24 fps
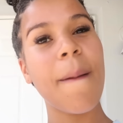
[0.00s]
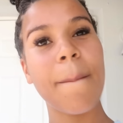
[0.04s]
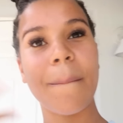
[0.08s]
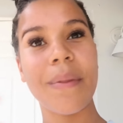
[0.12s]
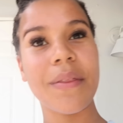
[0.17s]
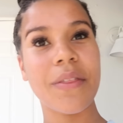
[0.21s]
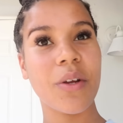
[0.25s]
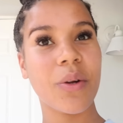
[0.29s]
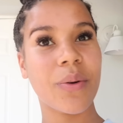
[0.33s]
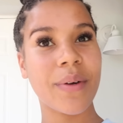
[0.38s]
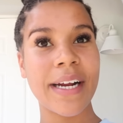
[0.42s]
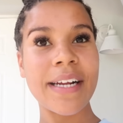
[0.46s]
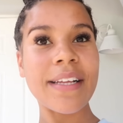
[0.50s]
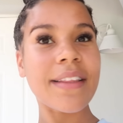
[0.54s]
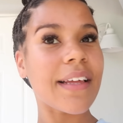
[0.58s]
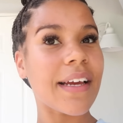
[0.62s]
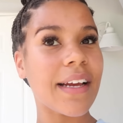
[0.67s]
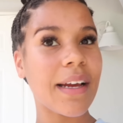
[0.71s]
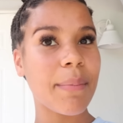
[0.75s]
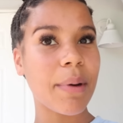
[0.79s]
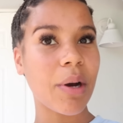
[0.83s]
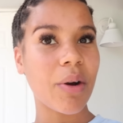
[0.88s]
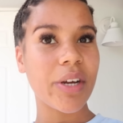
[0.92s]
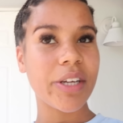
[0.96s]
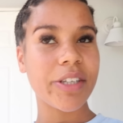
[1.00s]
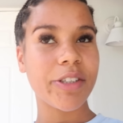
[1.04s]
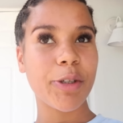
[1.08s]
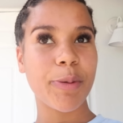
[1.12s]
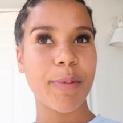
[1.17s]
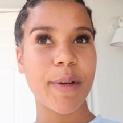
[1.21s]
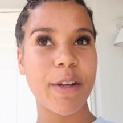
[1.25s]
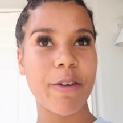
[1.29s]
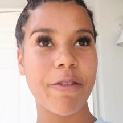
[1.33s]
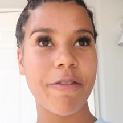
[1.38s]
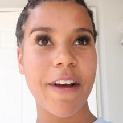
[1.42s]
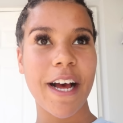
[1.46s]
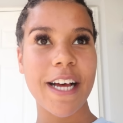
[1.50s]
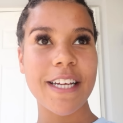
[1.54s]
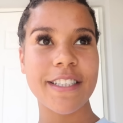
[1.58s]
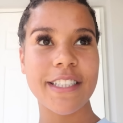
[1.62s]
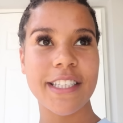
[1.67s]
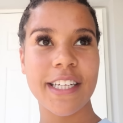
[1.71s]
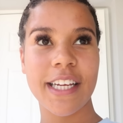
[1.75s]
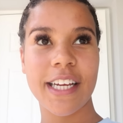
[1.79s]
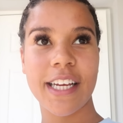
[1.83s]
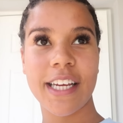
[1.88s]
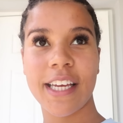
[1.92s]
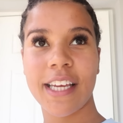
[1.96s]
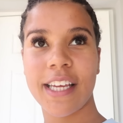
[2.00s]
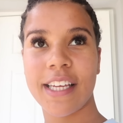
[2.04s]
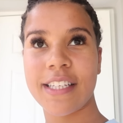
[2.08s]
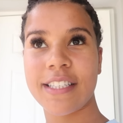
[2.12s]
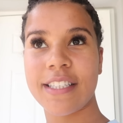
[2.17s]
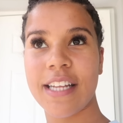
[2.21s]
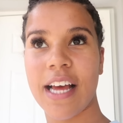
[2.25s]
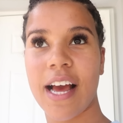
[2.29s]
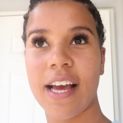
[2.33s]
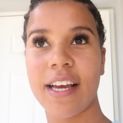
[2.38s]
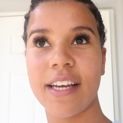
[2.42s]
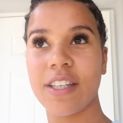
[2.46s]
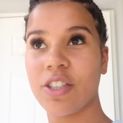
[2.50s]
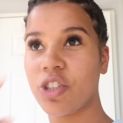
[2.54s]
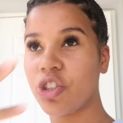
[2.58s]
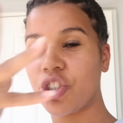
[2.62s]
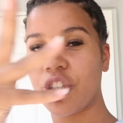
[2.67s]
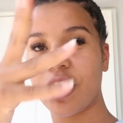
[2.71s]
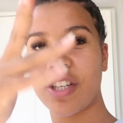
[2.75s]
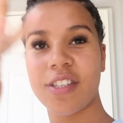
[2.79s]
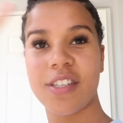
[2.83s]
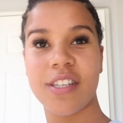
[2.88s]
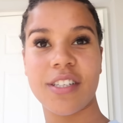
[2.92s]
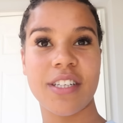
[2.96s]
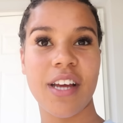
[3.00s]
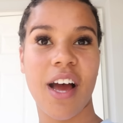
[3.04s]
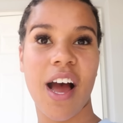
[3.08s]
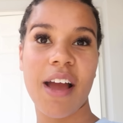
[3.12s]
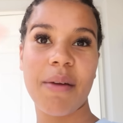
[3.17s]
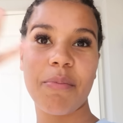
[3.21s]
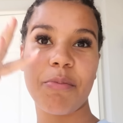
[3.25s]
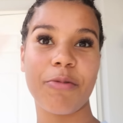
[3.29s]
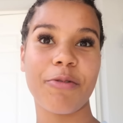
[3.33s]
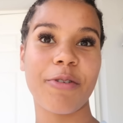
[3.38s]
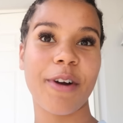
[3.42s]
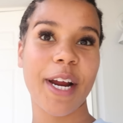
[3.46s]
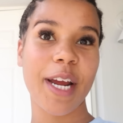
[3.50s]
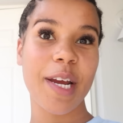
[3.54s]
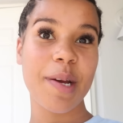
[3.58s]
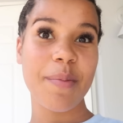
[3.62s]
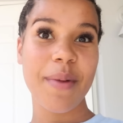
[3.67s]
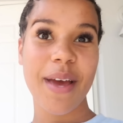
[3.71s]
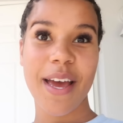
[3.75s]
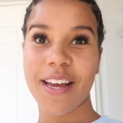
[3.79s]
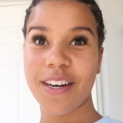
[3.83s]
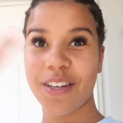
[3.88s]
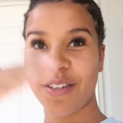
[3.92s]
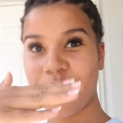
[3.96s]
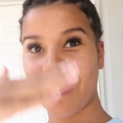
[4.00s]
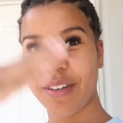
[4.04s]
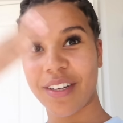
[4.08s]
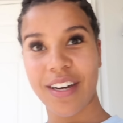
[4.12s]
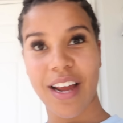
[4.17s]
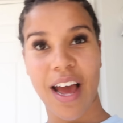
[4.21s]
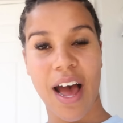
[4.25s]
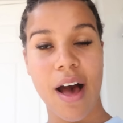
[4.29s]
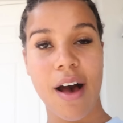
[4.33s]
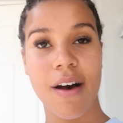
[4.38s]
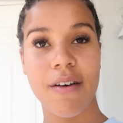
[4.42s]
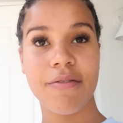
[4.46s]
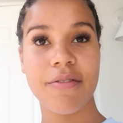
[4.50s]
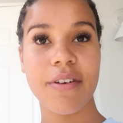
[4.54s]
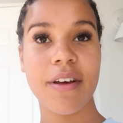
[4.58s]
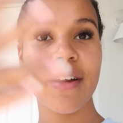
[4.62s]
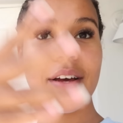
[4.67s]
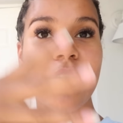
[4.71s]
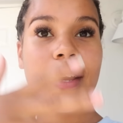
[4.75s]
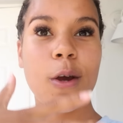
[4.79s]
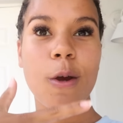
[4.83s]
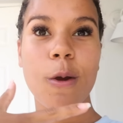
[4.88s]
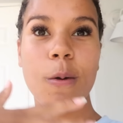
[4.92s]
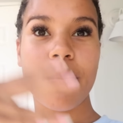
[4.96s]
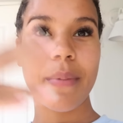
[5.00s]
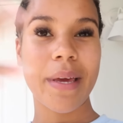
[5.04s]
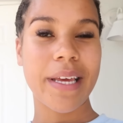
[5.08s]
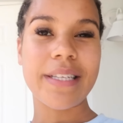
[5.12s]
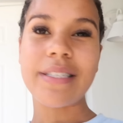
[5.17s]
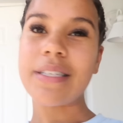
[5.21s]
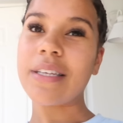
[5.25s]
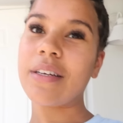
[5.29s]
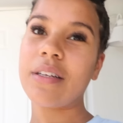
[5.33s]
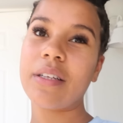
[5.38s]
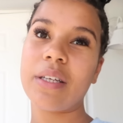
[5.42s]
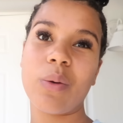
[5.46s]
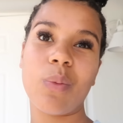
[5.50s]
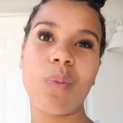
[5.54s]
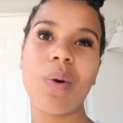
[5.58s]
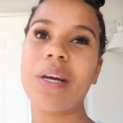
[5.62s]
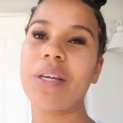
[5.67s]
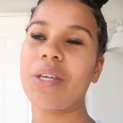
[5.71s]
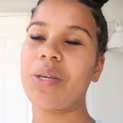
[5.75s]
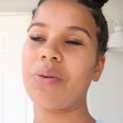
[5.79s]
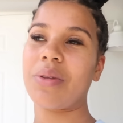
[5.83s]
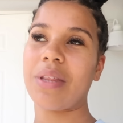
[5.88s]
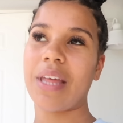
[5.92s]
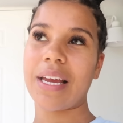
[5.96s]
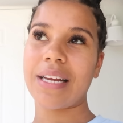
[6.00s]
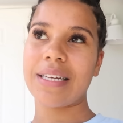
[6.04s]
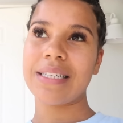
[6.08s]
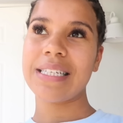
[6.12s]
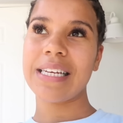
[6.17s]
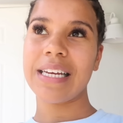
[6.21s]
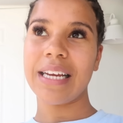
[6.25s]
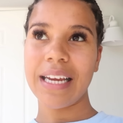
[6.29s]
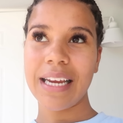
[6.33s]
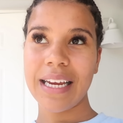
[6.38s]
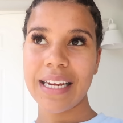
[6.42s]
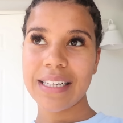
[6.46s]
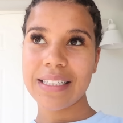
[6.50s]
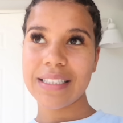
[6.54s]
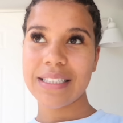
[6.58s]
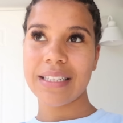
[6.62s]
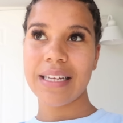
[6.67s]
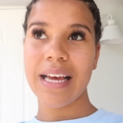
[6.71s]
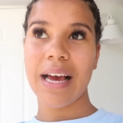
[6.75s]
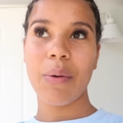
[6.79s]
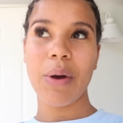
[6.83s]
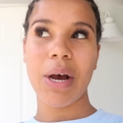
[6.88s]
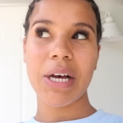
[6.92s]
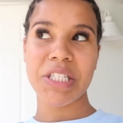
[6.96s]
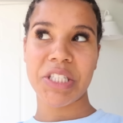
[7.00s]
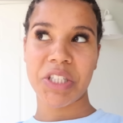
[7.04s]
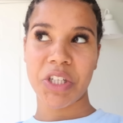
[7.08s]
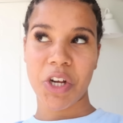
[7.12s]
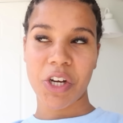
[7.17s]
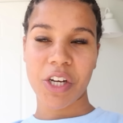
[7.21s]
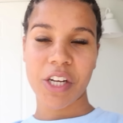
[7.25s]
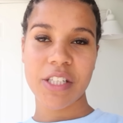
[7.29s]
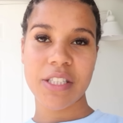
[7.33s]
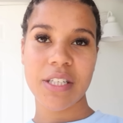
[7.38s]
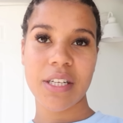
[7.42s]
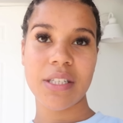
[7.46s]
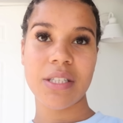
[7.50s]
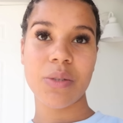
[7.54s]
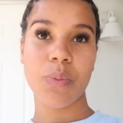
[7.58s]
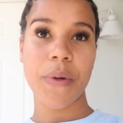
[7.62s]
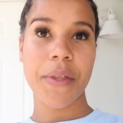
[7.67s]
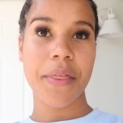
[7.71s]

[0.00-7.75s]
But the great thing about intermittent fasting is that it's just a time frame and you can have basically what you like to eat as long as it's